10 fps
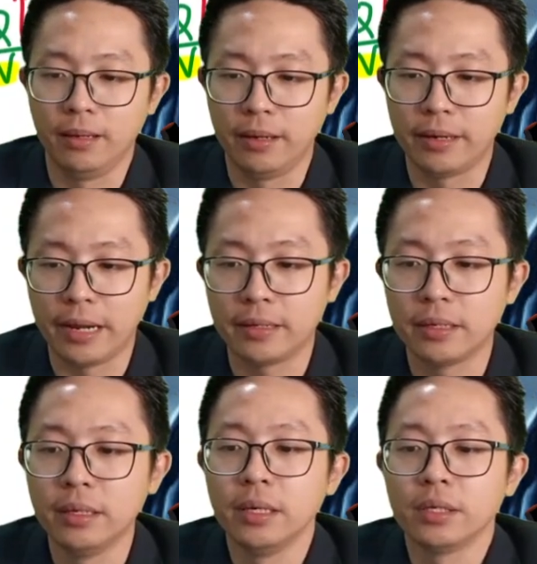All right.
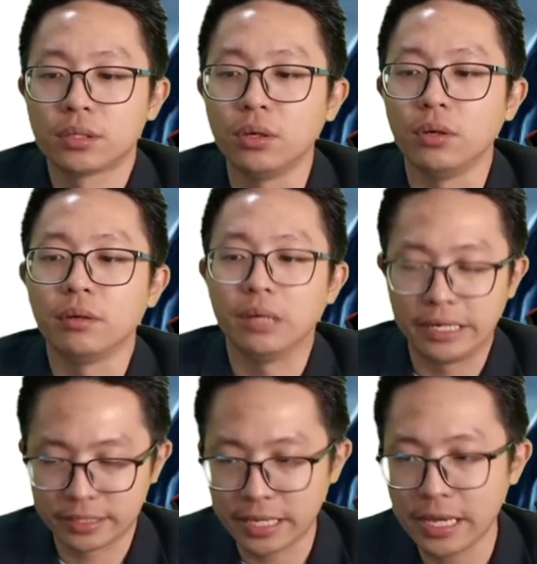So
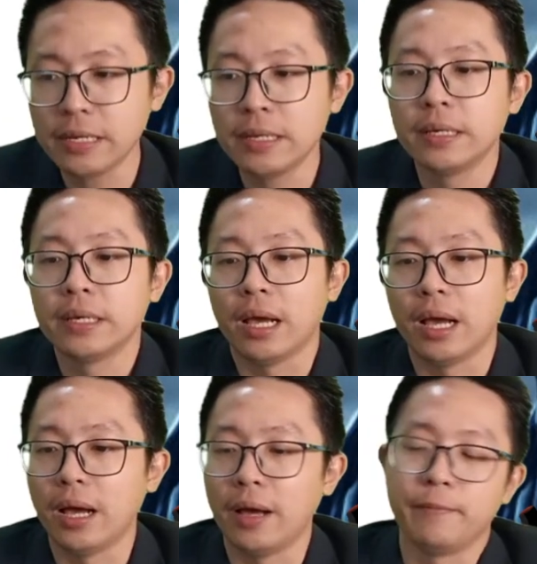understand?
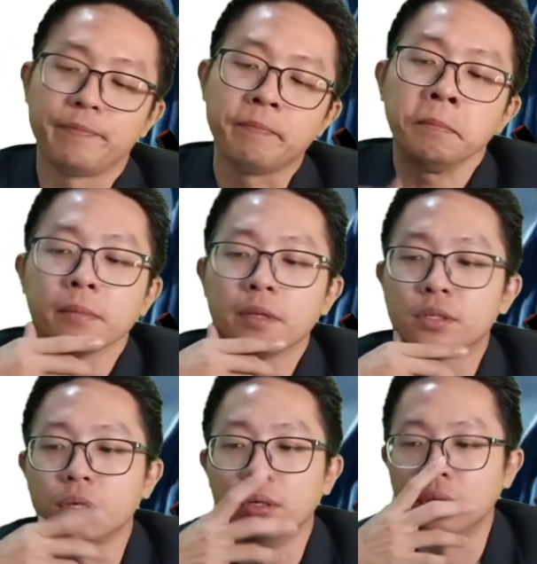
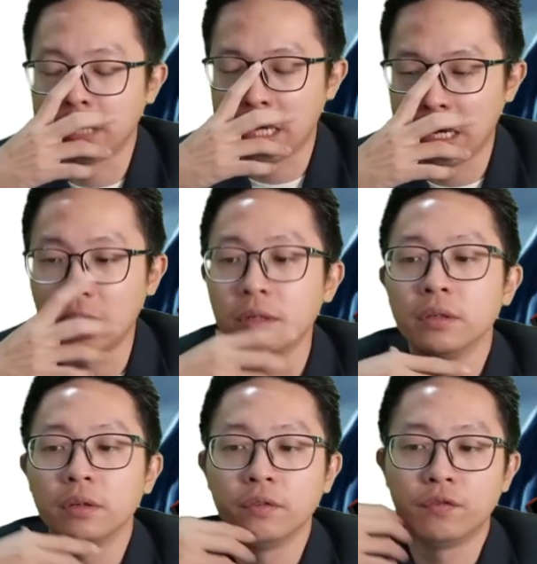So now
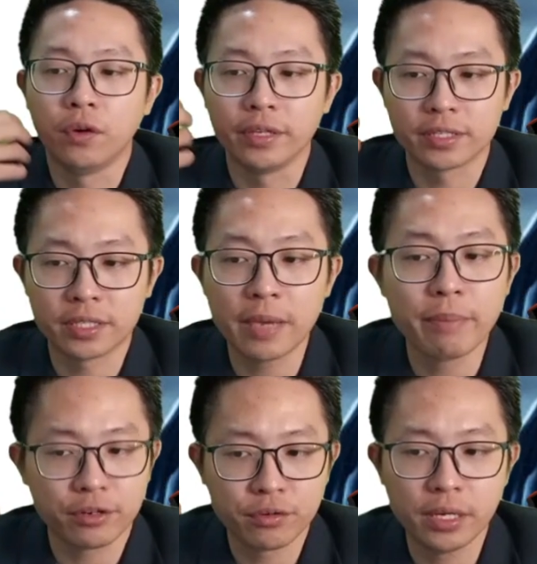for the same
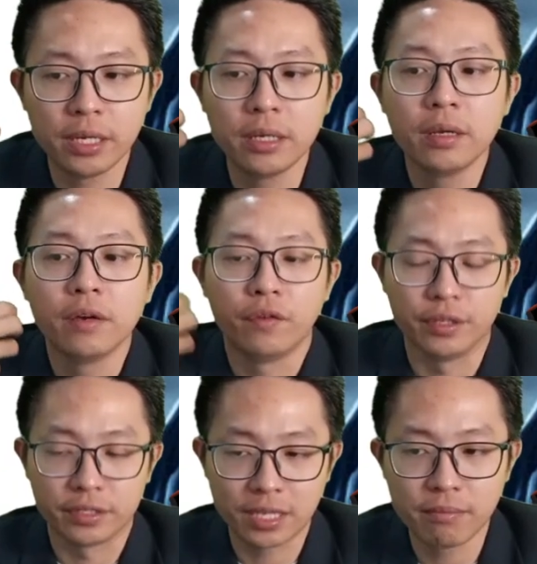battery,
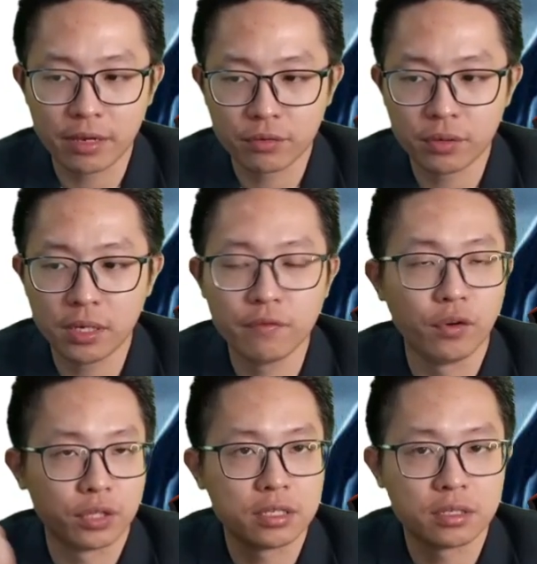
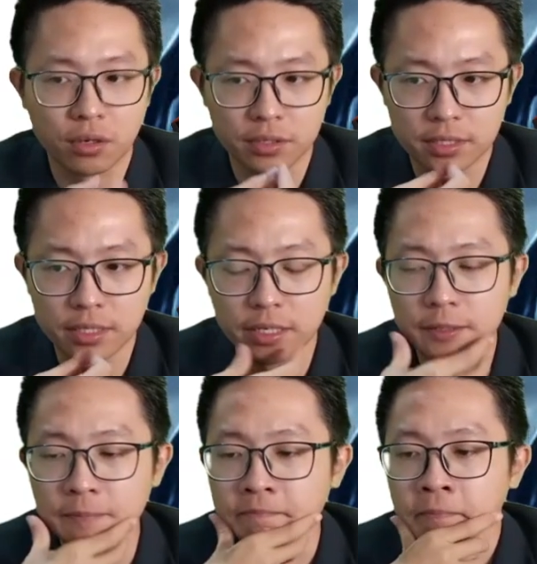voltage is
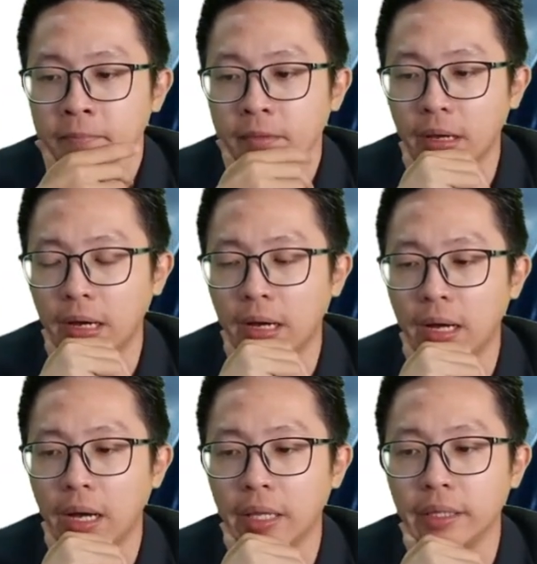constant.
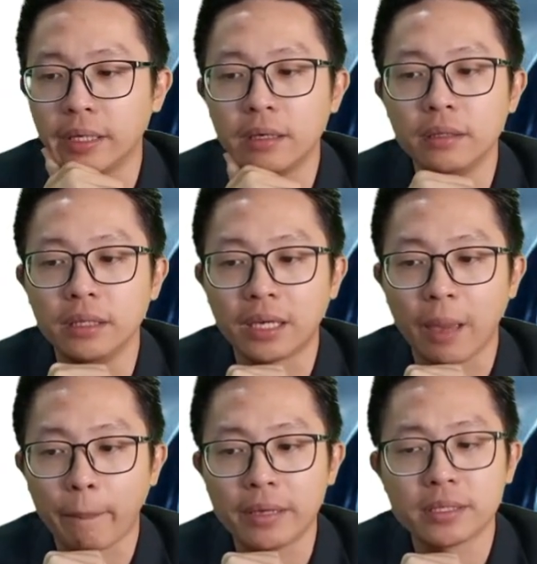The
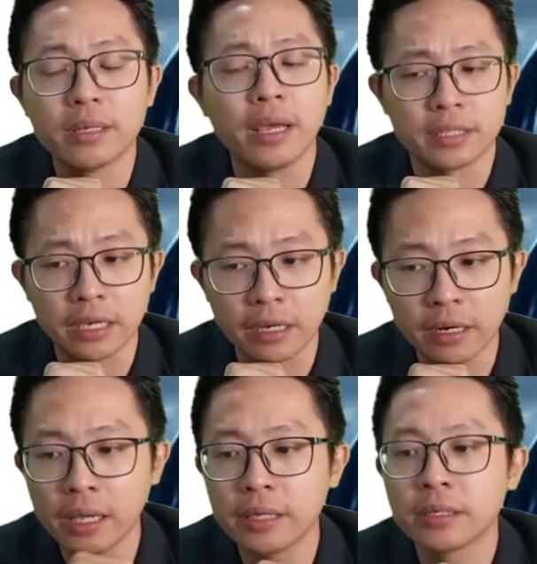capacitance has
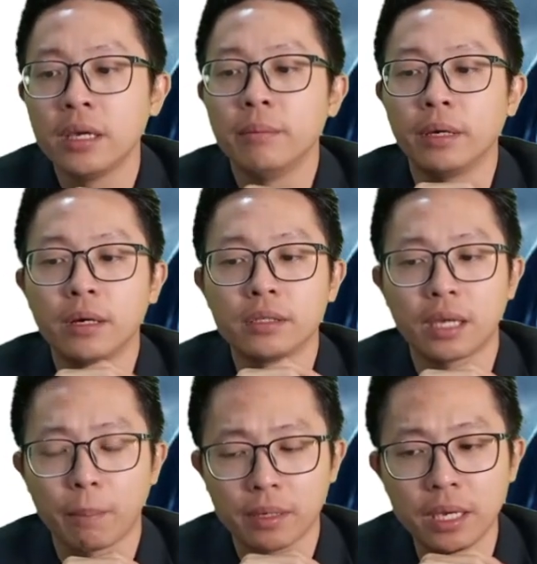increased. Because the
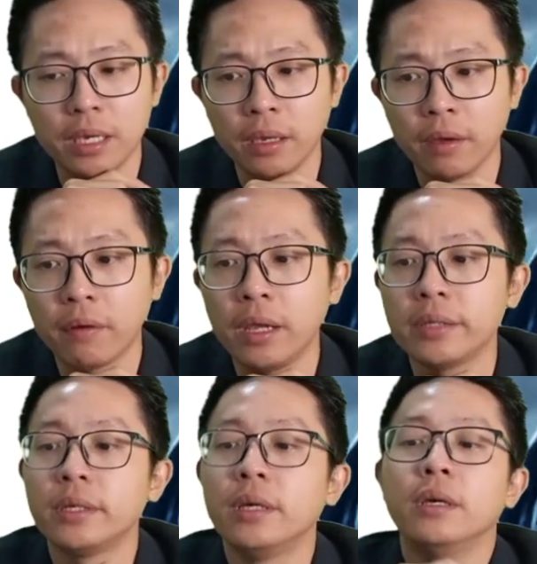capacitance
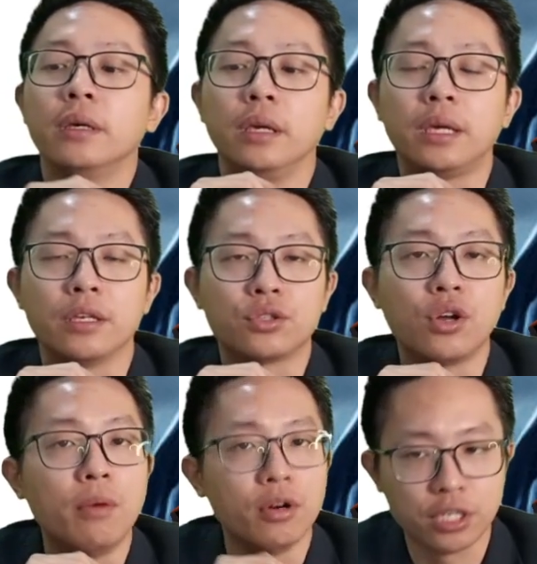increased, it can
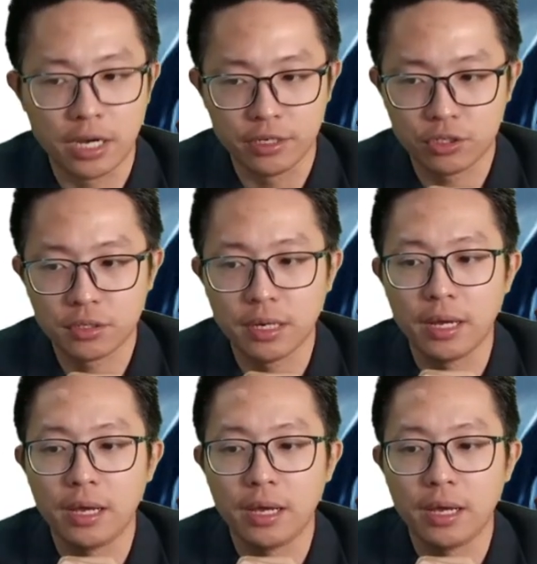store more charge.